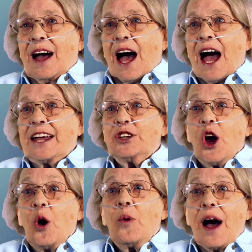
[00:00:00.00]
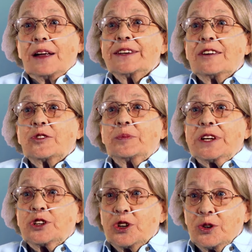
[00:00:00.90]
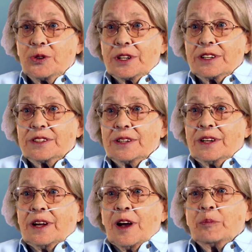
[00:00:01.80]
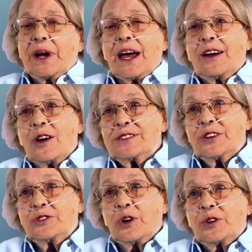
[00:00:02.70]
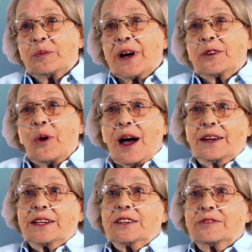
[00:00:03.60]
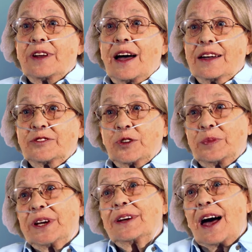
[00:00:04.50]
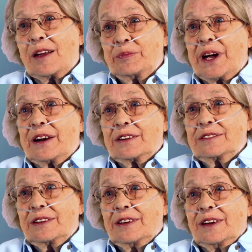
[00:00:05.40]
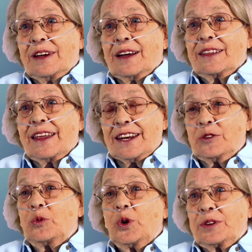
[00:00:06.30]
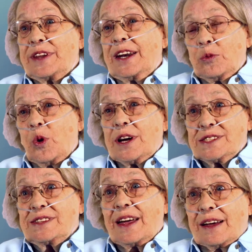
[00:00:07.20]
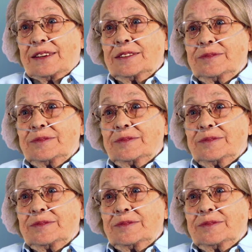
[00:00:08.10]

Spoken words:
I know I'll never be cured, but I also know that my quality of life could be a lot better than it was then.